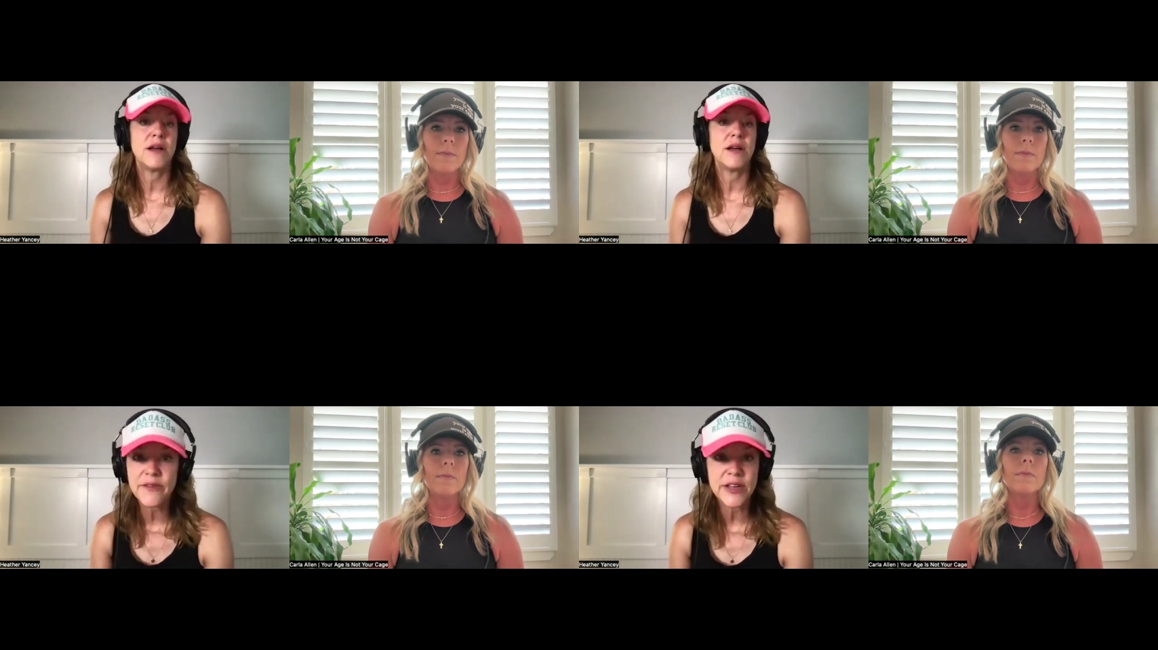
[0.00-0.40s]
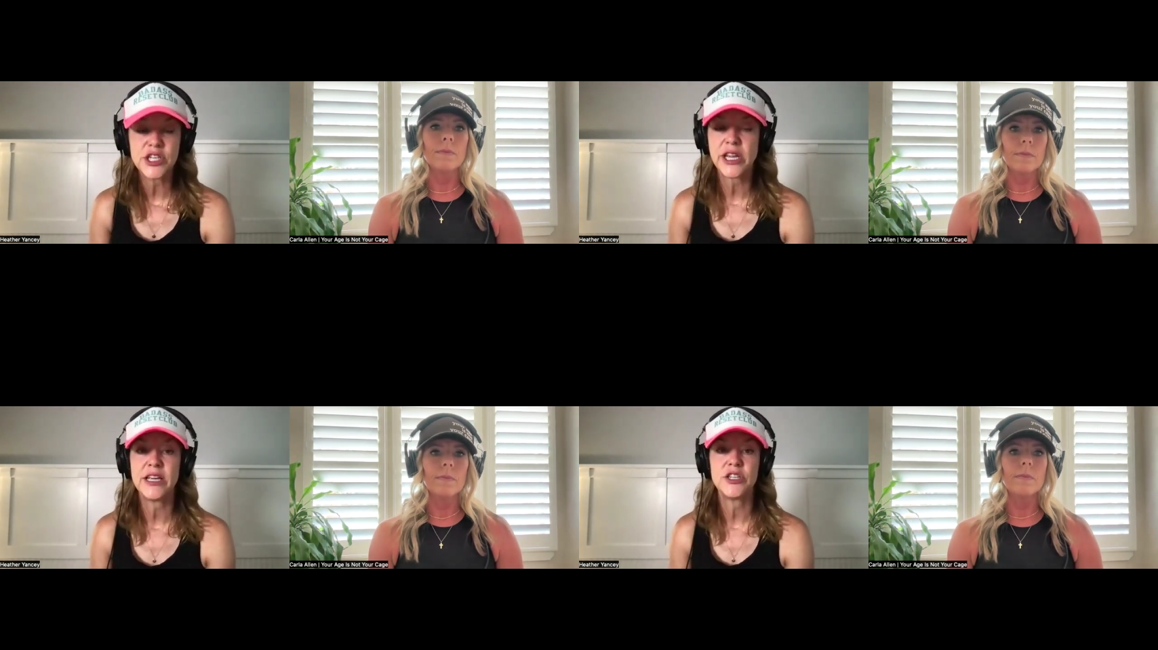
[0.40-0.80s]
Speaker 1: a lack of
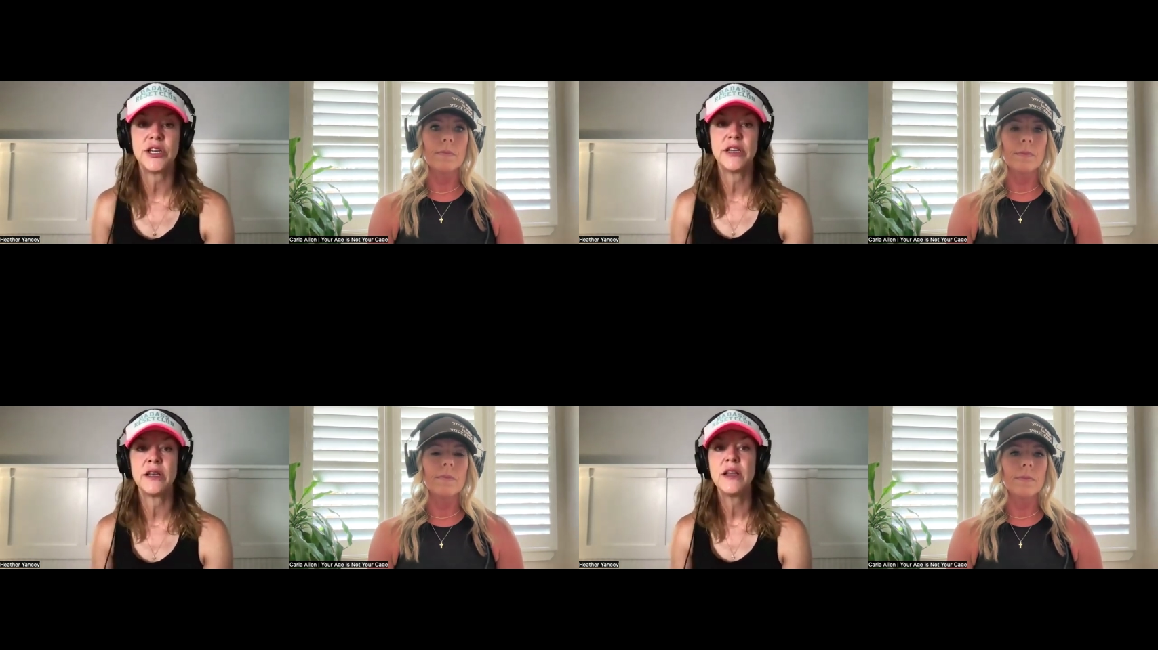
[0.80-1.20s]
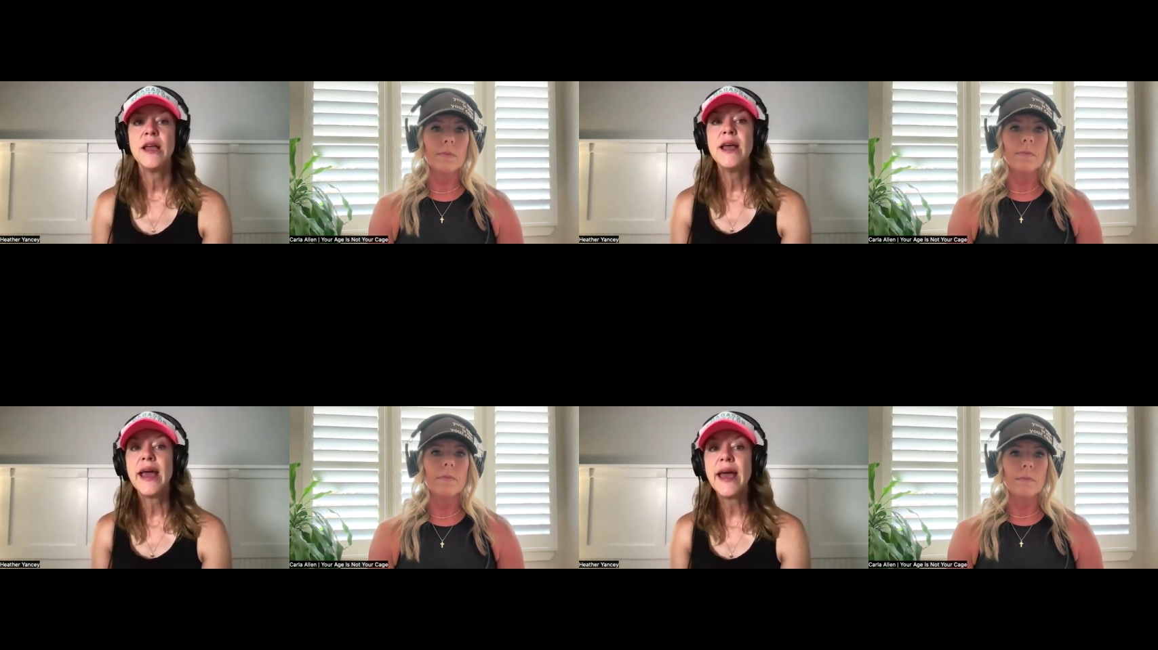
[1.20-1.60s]
education.
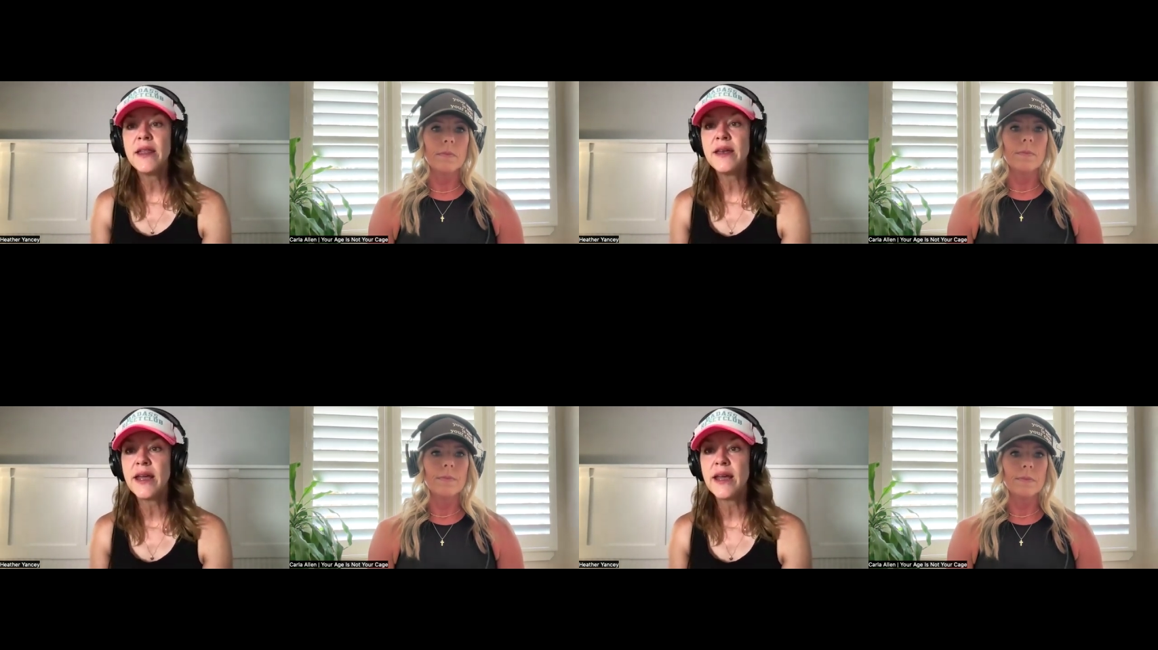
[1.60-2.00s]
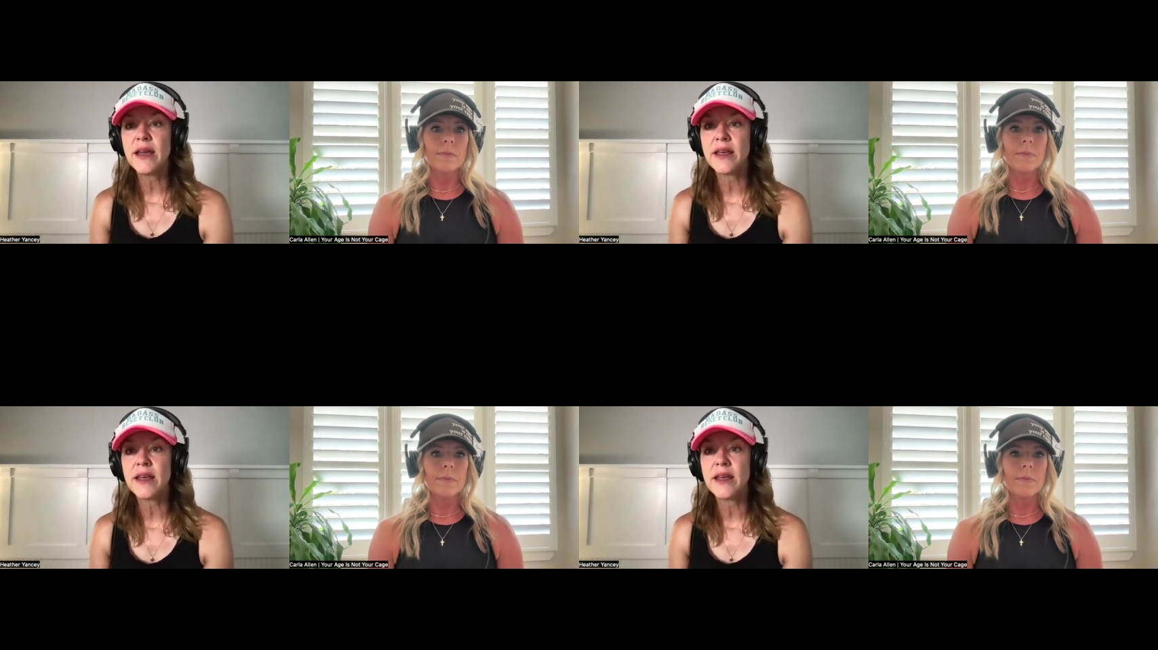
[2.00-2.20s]
And